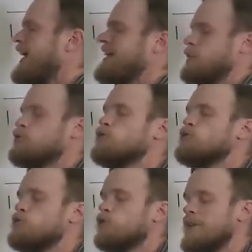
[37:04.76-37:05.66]
an
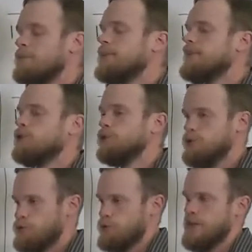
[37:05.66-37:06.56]
extremely
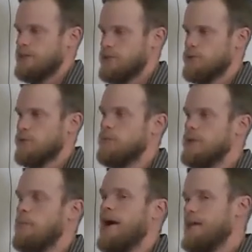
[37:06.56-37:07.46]
loose translation would
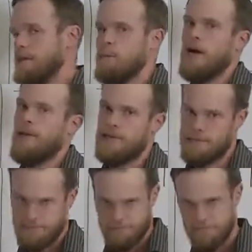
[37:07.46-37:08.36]
be mind and
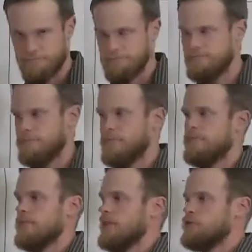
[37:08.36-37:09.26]
body.
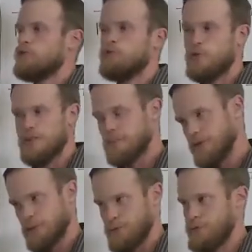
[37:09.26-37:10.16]

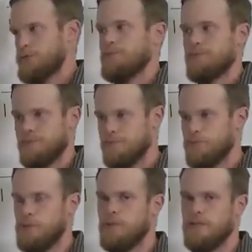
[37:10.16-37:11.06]
Extremely loose
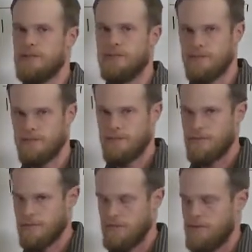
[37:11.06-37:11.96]
would be
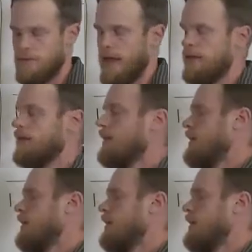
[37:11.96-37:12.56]
that.